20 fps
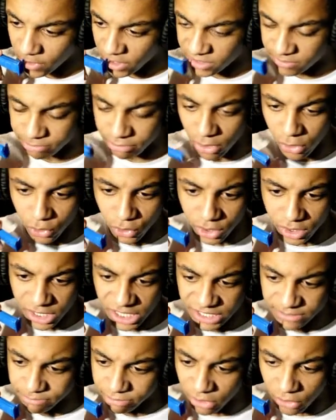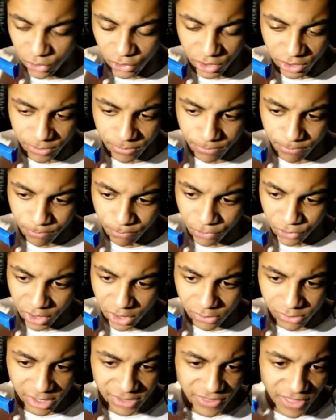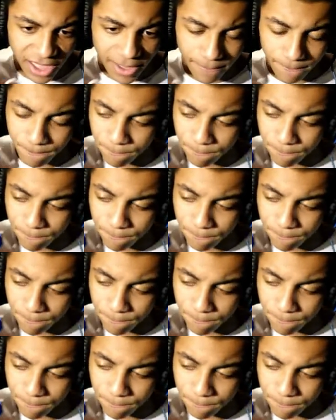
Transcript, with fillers: It's broken. It's broken. Who did that?